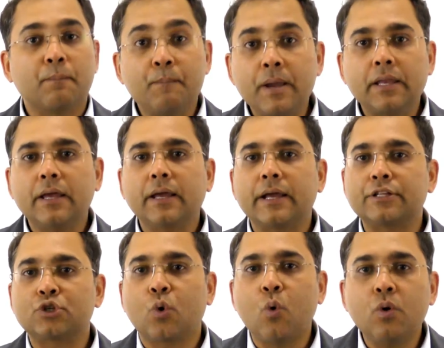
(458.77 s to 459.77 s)
meaning
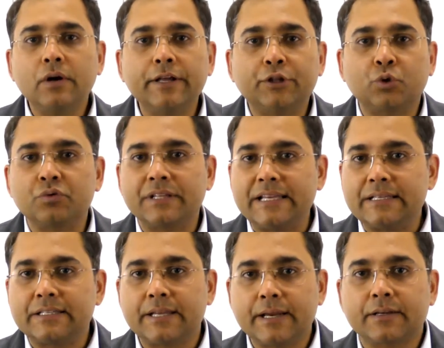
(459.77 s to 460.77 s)
it's only through
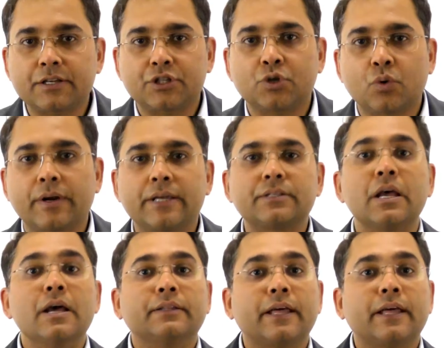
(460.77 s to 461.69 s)
these data stories